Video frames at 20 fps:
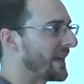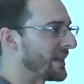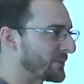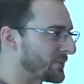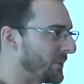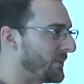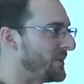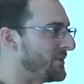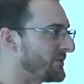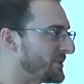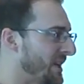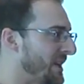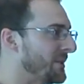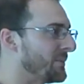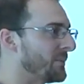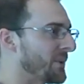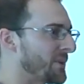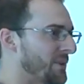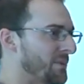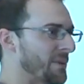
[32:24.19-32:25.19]
That's what we've
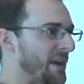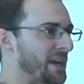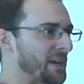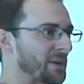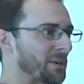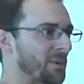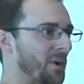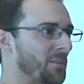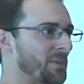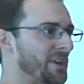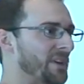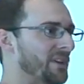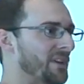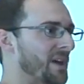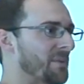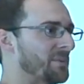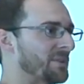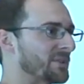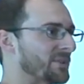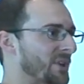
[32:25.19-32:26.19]
seen with the Makermobile
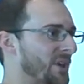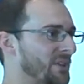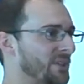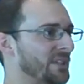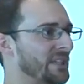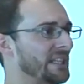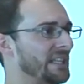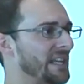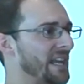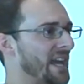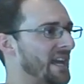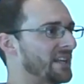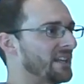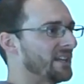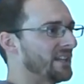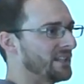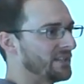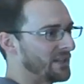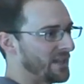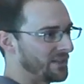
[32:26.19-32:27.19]
up in southern Indiana and,